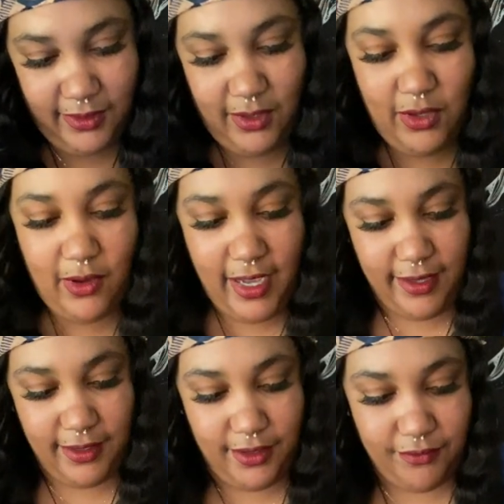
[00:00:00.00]
Caught
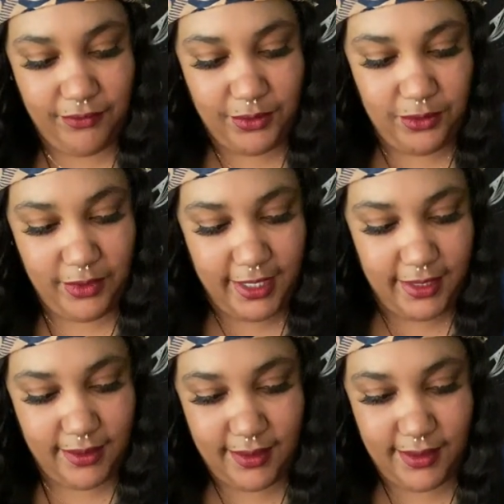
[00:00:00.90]
in the
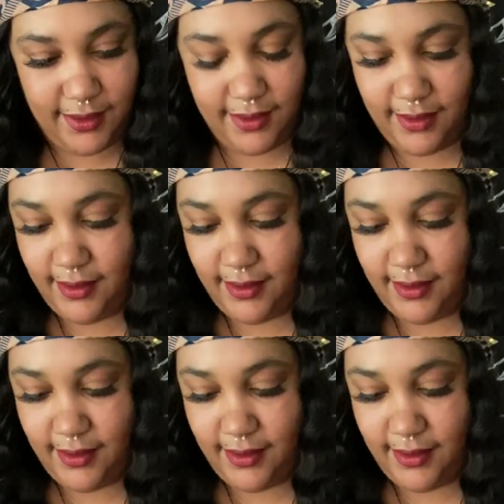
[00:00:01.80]
ruins.